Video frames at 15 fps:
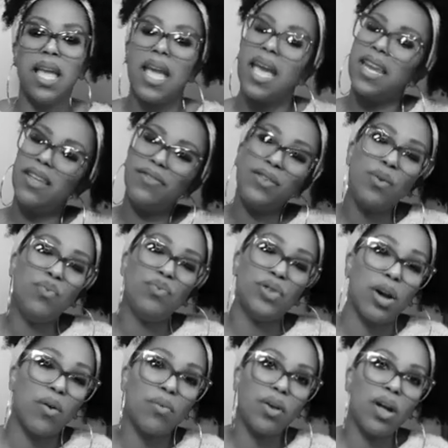And if you
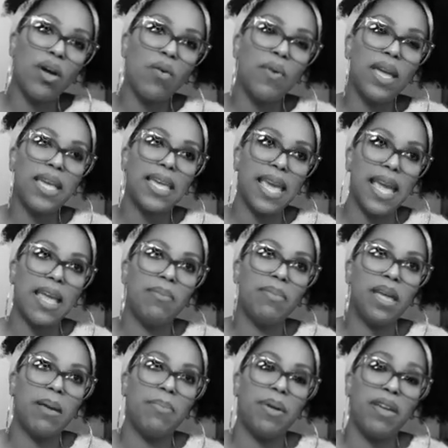don't know, it can
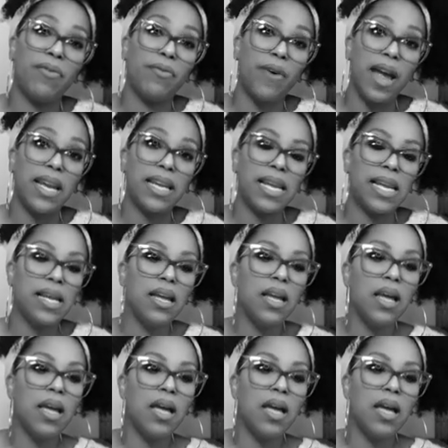be a bit frightening.